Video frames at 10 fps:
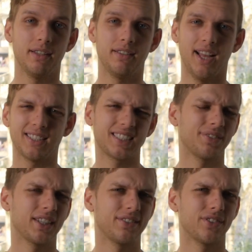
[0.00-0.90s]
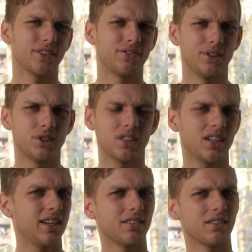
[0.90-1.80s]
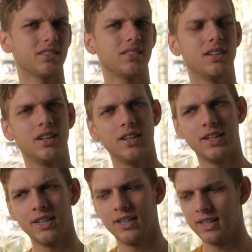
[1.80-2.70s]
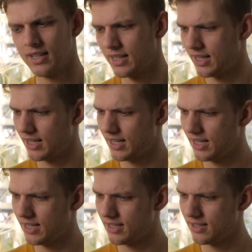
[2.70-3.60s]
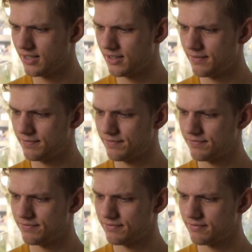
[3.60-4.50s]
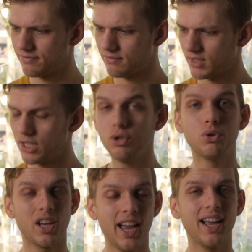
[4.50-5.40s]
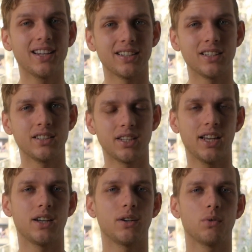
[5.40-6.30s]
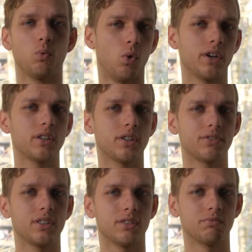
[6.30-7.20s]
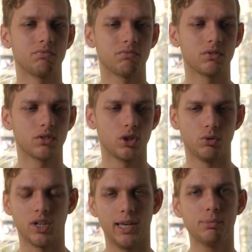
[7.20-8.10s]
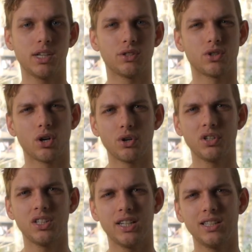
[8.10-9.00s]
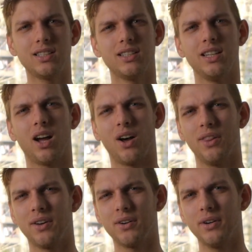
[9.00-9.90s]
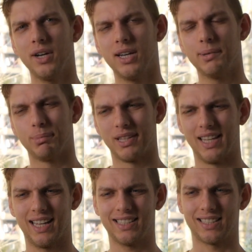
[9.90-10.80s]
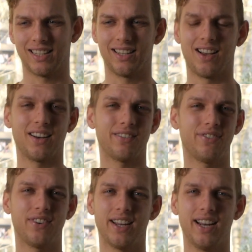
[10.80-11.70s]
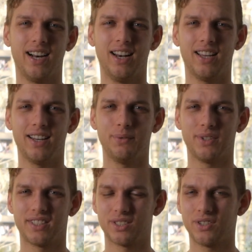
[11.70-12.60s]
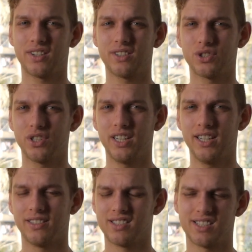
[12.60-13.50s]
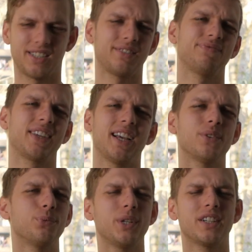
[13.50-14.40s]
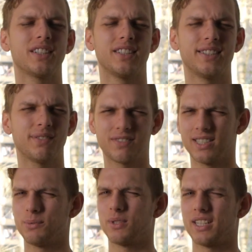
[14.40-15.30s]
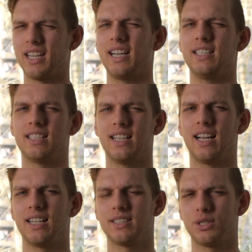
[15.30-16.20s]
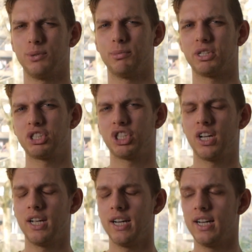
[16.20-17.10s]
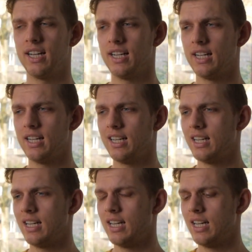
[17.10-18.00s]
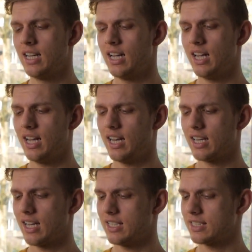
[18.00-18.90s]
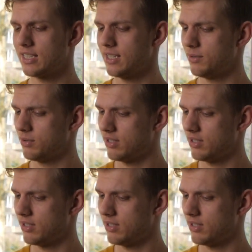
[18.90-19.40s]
that's something for the future. I don't know. And you can take one of the two types and turn it into the other, but that's a lot of finagling with circuitry, and it's kind of weird, and you don't really want to get into that too much. And lastly,